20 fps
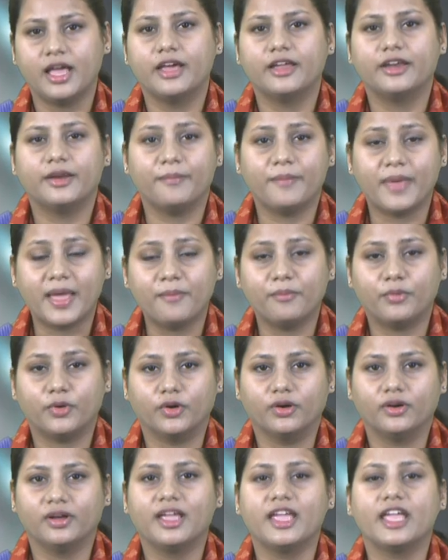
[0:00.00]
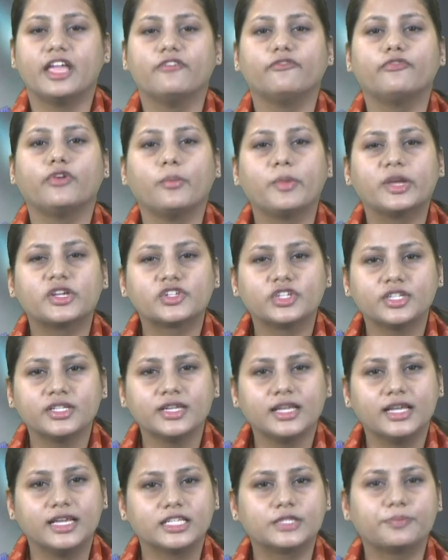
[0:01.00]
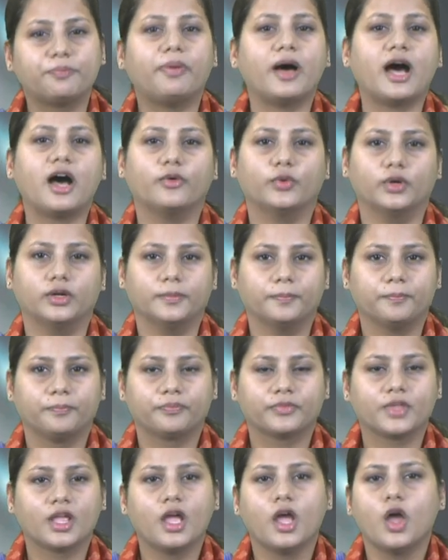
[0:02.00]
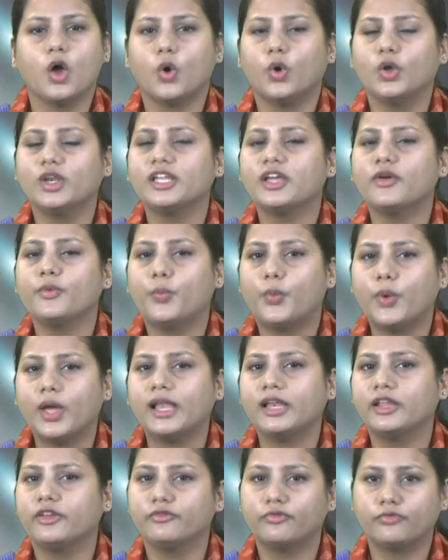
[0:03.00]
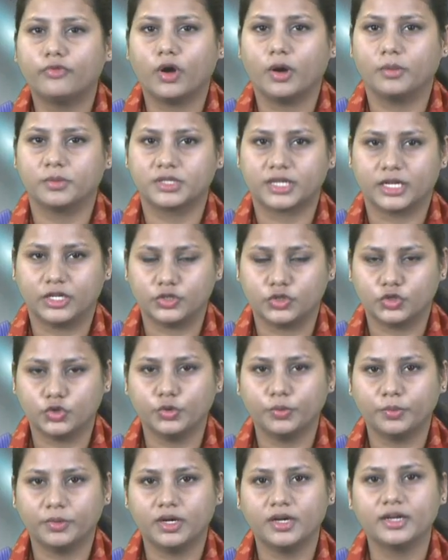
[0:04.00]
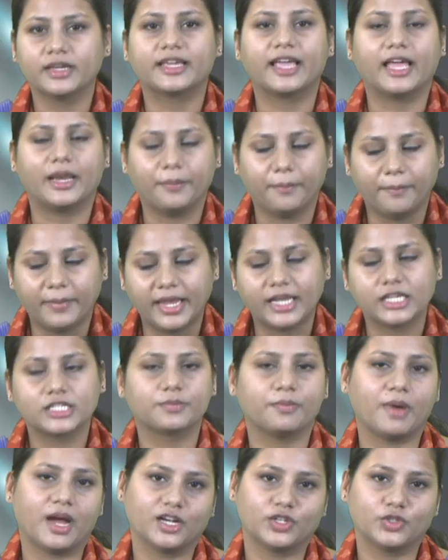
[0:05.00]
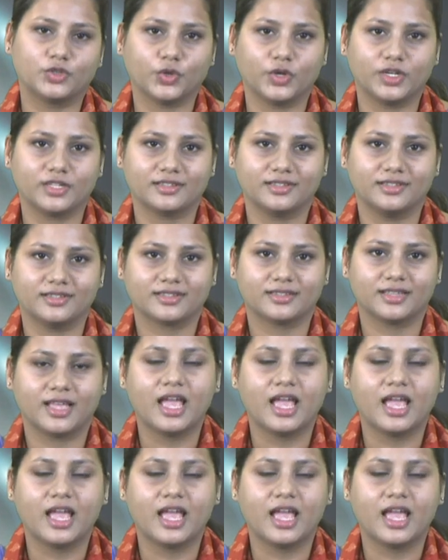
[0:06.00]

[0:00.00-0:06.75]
Remember, information is power. Only a well-informed consumer can make smart choices.